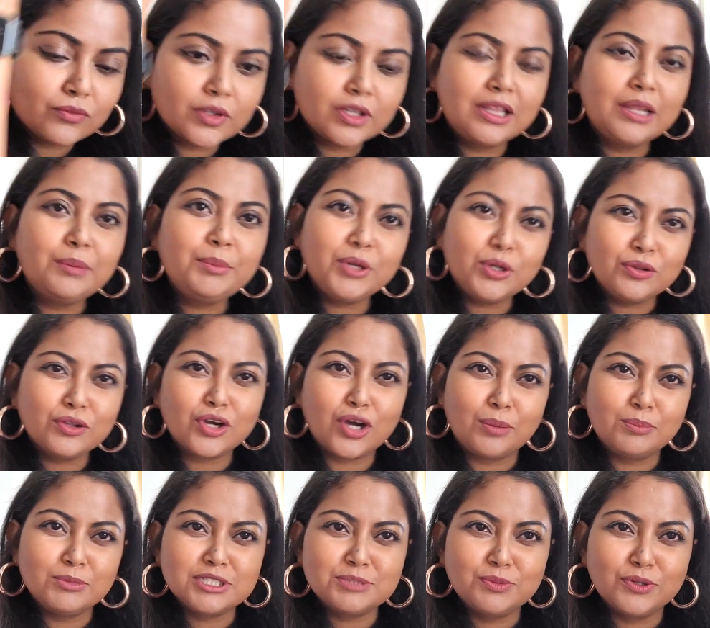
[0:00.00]
Let me know in the
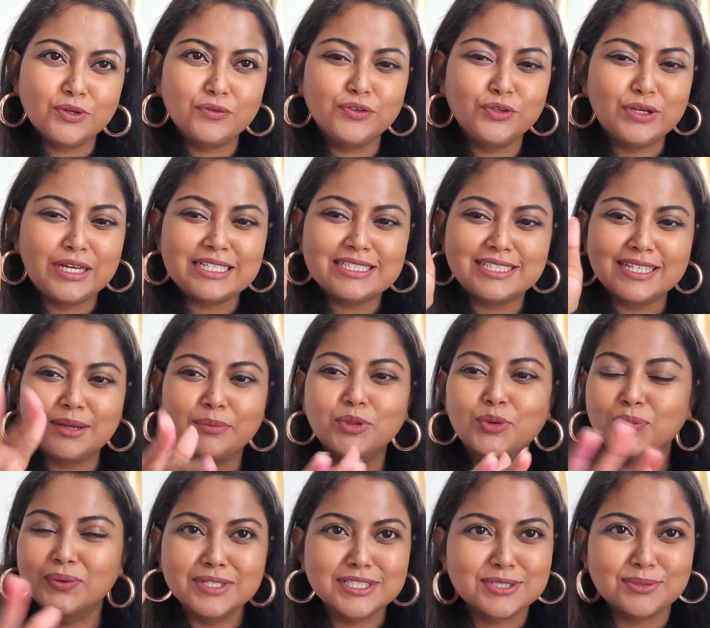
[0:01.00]
comments below if you guys think I'm the
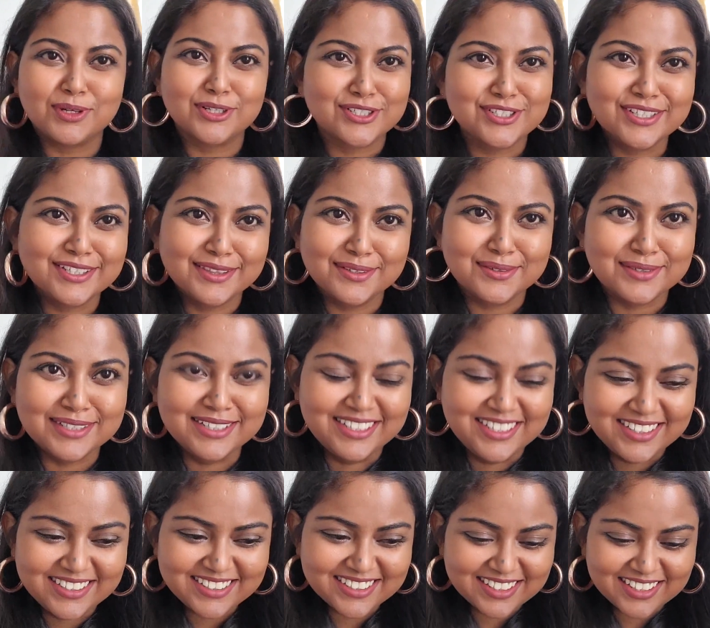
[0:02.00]
worst swatcher in the
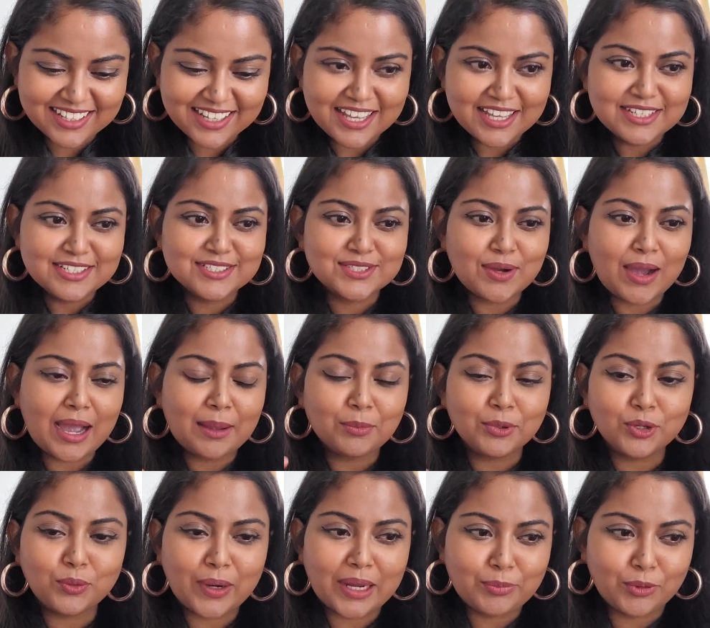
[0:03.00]
world. So I'm
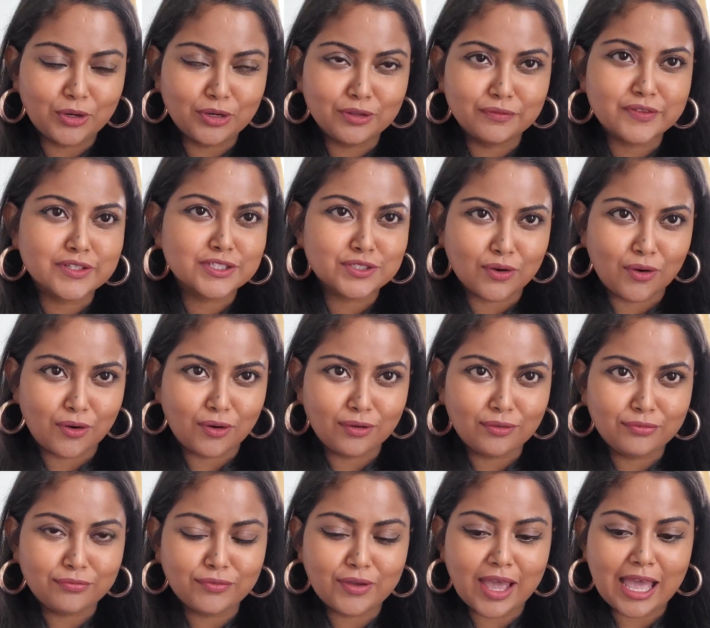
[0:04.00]
gonna wipe all of this off,
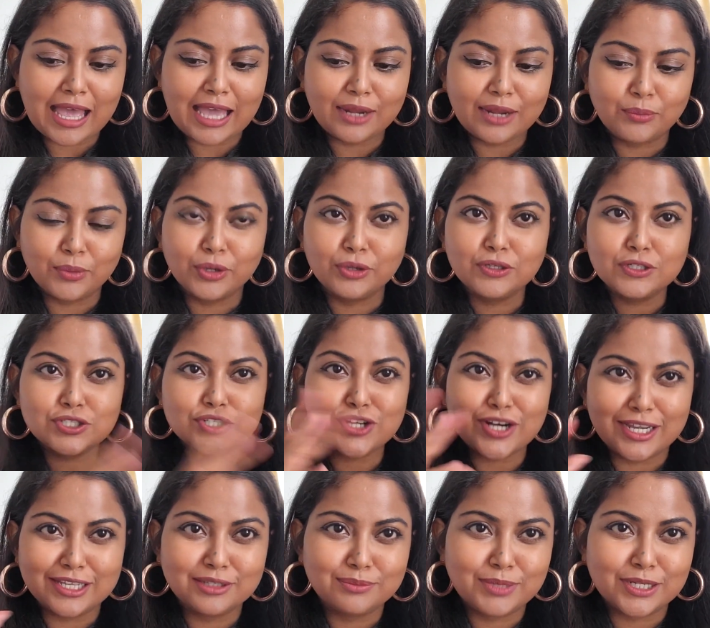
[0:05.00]
and we're gonna
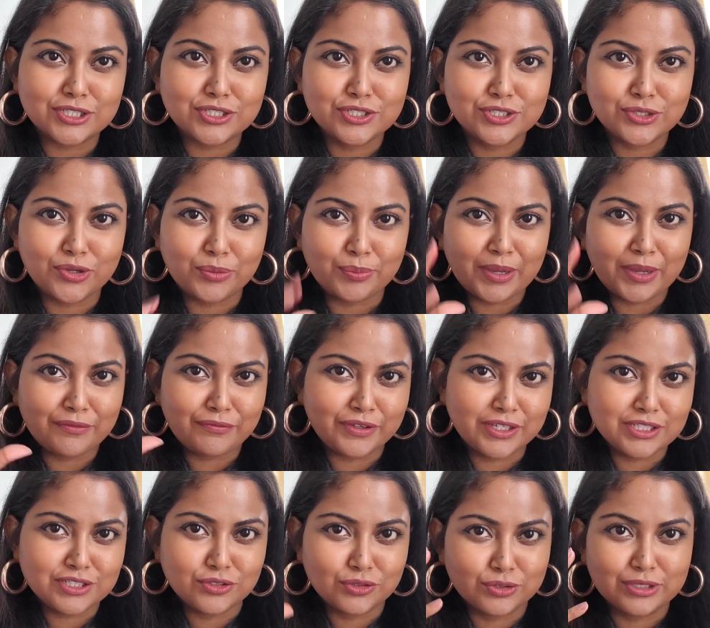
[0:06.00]
try the blushes on my
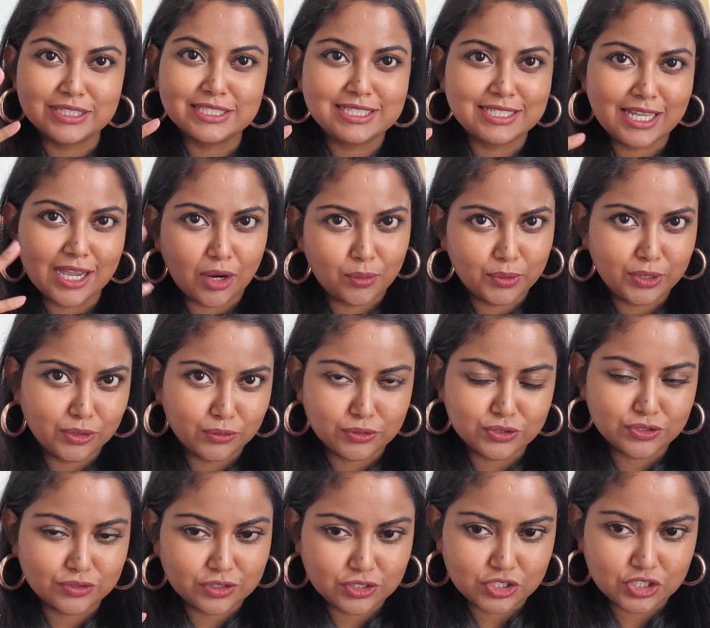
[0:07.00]
face so you can see how it looks
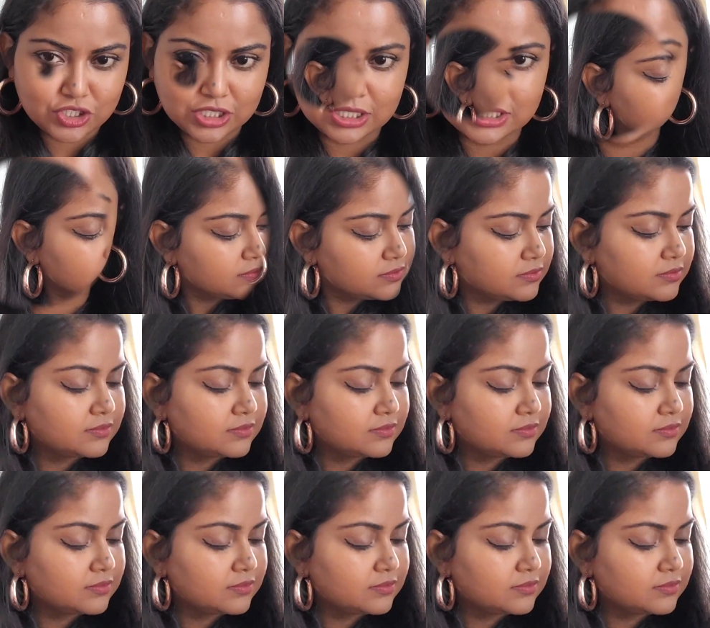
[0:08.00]
on the cheeks.